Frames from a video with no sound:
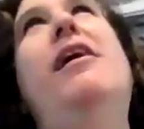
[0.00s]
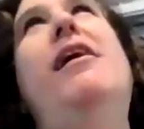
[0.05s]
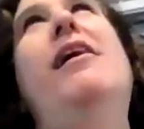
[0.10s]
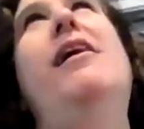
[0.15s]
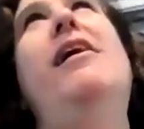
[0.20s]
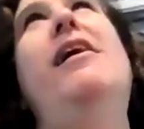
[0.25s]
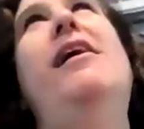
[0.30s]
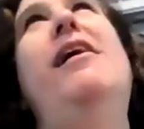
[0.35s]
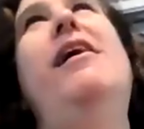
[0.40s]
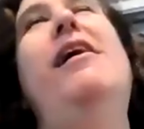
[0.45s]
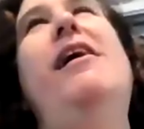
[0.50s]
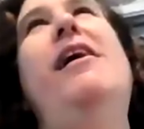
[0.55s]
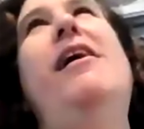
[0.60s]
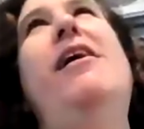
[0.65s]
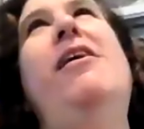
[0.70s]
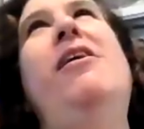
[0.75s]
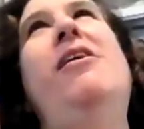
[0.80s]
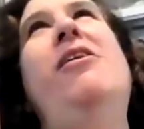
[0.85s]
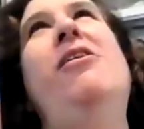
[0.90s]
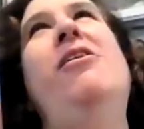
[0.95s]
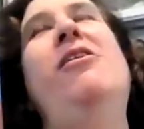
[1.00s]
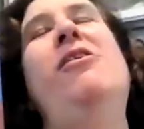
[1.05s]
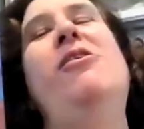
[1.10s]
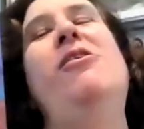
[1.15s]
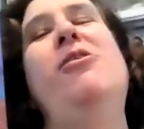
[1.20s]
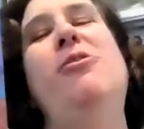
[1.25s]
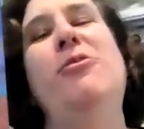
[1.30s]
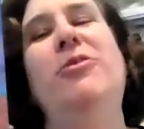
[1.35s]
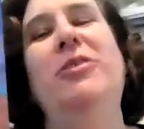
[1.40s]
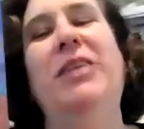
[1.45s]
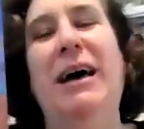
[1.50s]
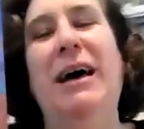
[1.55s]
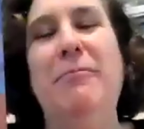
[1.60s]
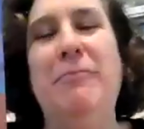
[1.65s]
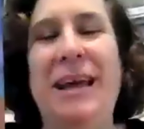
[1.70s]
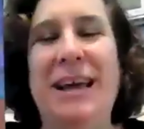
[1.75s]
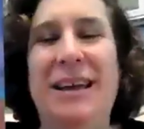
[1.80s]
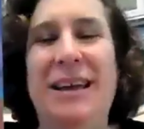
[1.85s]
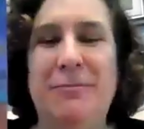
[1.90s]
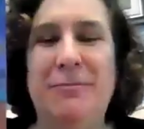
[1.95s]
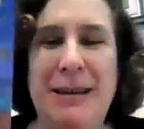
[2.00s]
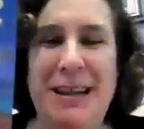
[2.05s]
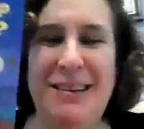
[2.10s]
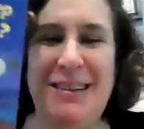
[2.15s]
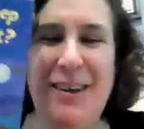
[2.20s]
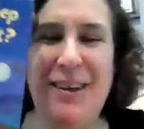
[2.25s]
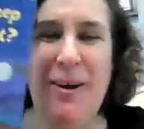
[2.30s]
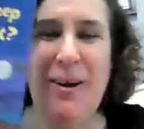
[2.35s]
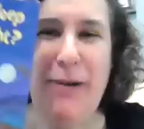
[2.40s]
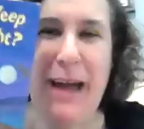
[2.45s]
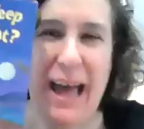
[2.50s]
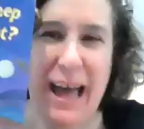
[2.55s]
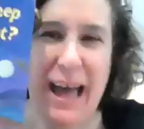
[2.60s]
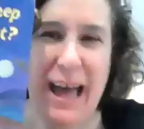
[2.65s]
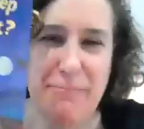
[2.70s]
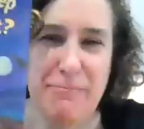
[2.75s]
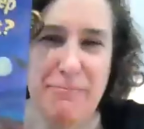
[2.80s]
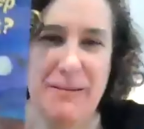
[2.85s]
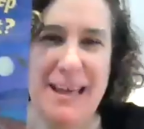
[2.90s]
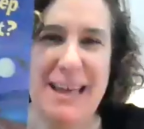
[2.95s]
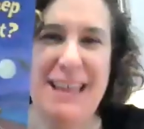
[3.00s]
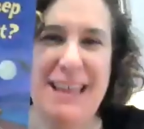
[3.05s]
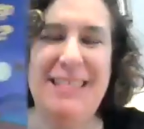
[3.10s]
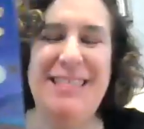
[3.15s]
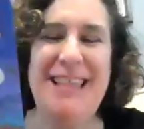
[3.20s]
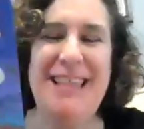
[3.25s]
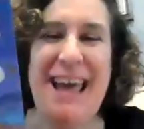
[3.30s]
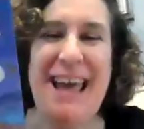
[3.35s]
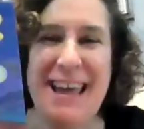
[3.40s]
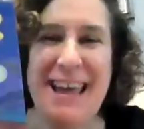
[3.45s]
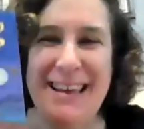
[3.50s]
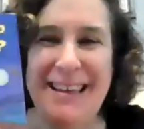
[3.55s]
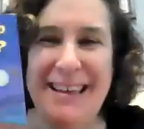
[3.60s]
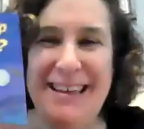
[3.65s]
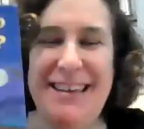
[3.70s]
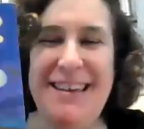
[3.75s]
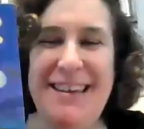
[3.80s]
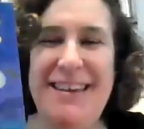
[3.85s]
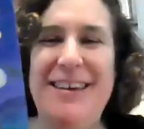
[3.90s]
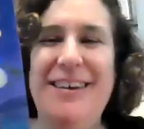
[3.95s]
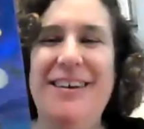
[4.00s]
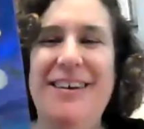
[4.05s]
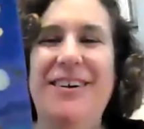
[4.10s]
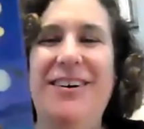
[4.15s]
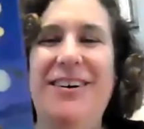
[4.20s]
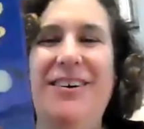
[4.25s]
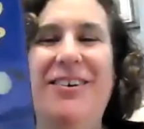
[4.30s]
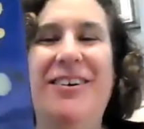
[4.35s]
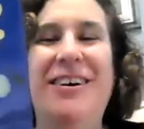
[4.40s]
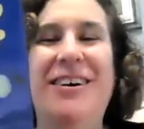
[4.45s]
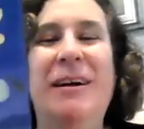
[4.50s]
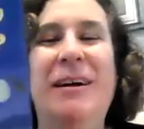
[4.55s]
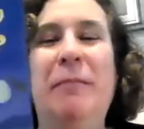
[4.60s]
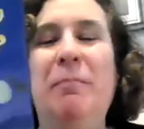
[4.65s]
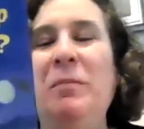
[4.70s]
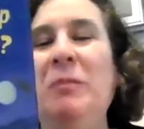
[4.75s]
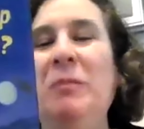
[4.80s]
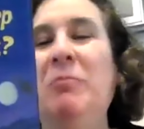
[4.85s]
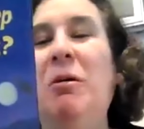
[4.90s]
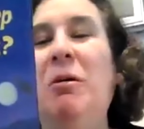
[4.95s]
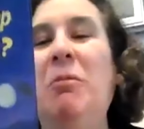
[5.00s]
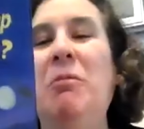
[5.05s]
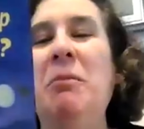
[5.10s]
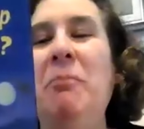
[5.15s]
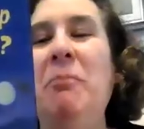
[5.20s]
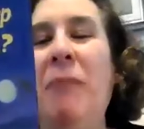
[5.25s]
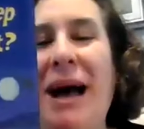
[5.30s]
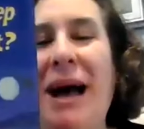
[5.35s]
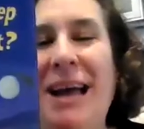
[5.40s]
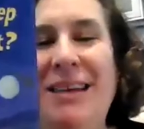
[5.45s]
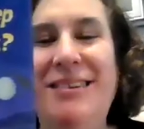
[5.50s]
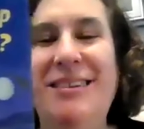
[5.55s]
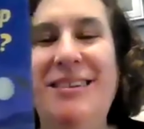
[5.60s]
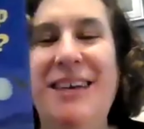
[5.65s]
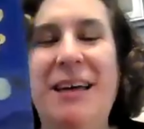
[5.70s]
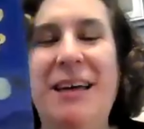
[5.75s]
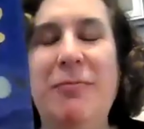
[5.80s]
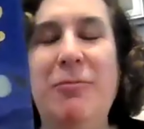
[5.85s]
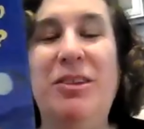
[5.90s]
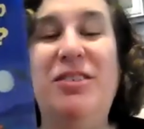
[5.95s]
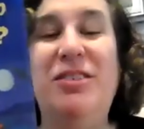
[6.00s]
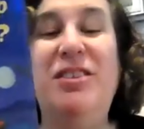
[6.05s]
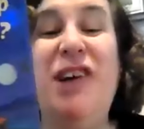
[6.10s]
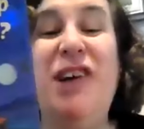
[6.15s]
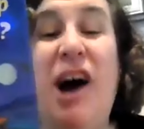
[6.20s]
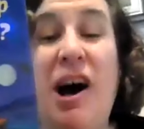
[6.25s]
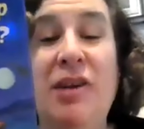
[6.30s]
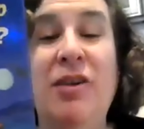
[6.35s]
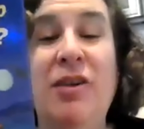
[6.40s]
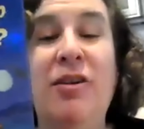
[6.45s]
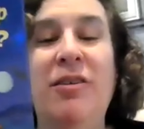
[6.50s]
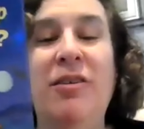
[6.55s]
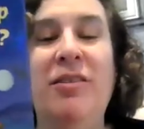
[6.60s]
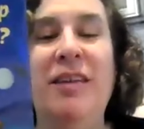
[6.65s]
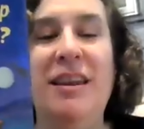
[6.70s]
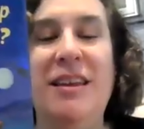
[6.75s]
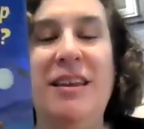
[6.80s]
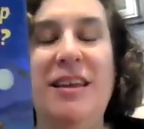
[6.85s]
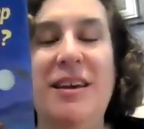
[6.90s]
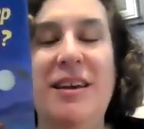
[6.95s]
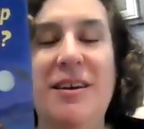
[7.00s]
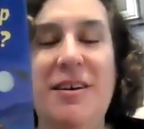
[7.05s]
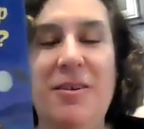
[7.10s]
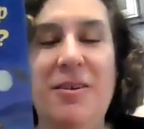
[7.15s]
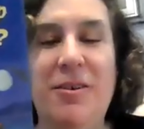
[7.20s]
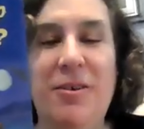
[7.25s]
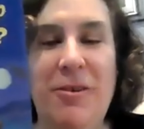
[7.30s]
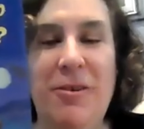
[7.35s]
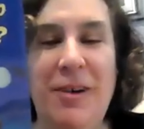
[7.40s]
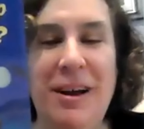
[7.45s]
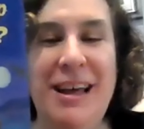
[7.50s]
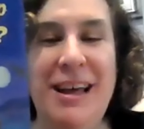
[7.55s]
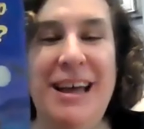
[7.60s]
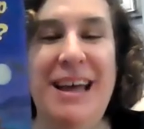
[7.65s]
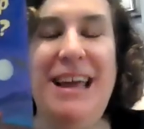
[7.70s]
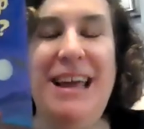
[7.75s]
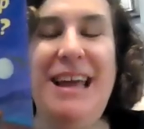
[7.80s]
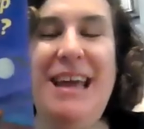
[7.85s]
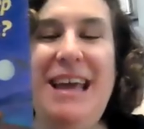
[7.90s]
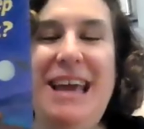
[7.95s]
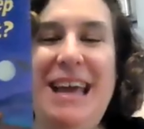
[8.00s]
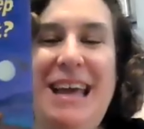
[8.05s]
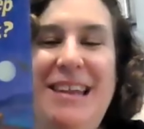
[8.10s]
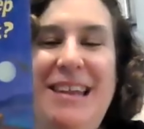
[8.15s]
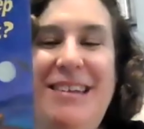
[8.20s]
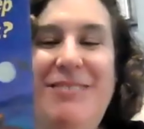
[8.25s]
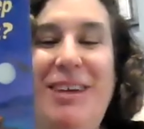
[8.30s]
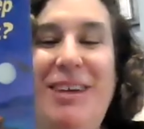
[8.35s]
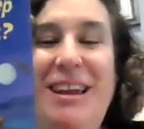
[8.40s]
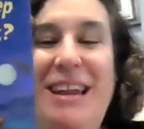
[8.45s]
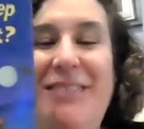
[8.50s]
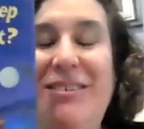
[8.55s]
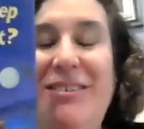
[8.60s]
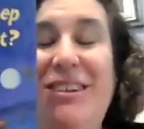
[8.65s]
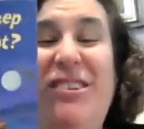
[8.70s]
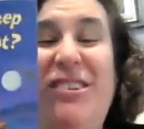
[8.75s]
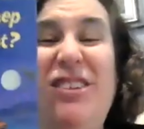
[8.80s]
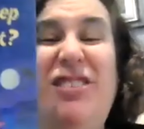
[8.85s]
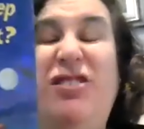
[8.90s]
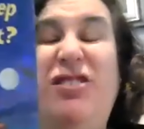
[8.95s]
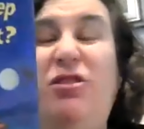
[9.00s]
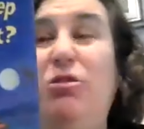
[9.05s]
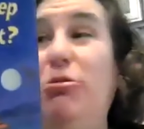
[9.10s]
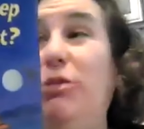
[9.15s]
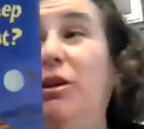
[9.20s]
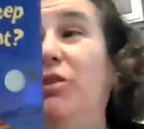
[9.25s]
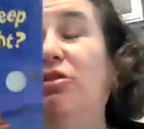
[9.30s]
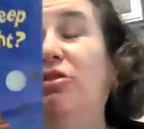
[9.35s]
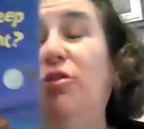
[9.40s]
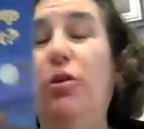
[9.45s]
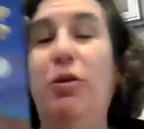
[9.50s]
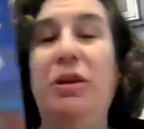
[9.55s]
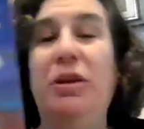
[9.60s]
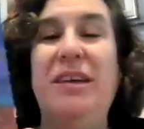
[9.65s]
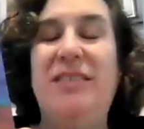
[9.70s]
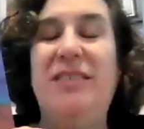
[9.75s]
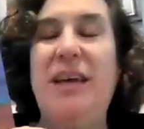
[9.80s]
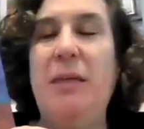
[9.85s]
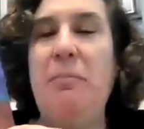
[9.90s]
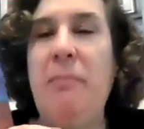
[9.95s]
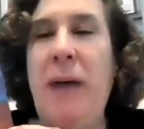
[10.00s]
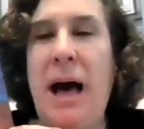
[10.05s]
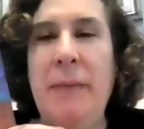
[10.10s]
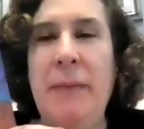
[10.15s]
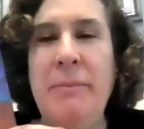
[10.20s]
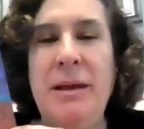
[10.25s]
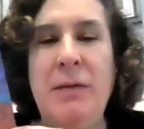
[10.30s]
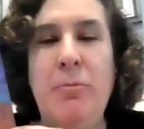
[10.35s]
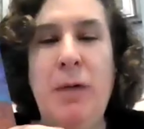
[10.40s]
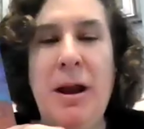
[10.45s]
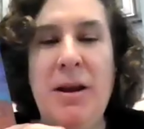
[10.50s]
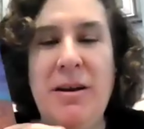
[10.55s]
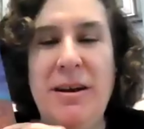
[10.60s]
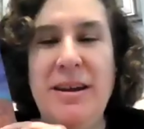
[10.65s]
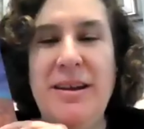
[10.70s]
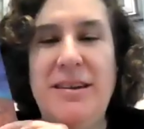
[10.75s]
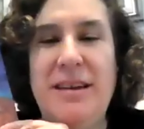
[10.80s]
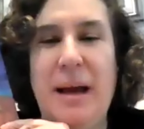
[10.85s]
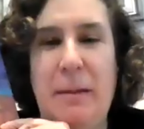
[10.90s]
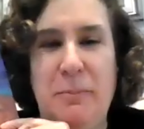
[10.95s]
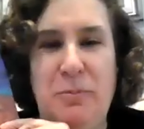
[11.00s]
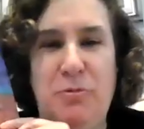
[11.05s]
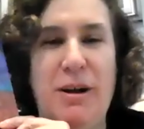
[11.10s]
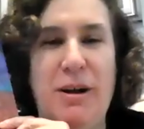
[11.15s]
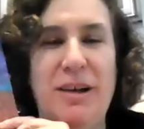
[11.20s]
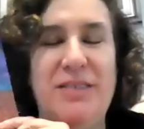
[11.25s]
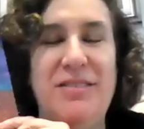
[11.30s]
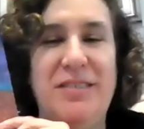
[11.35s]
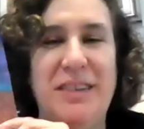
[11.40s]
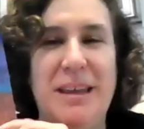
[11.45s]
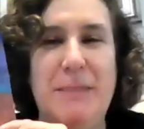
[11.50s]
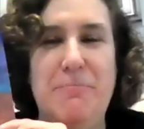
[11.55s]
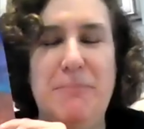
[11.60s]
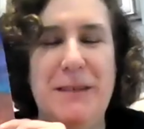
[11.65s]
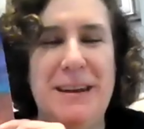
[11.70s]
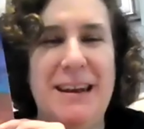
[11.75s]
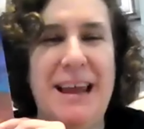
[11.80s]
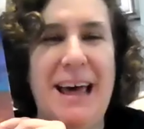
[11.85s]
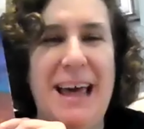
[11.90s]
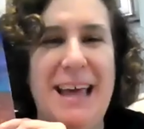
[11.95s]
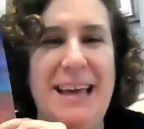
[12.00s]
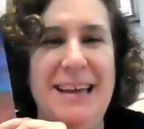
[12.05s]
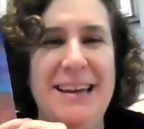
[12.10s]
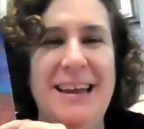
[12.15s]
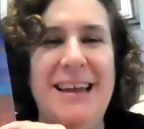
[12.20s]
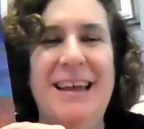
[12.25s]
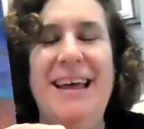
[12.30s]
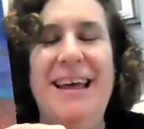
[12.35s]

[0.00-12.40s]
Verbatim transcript: book. That's oh, awesome. Oh, that makes me so happy. Thank you. Well, when my son was younger than you, he's when he was just two years old, he said, Mommy, where do dump trucks sleep at night?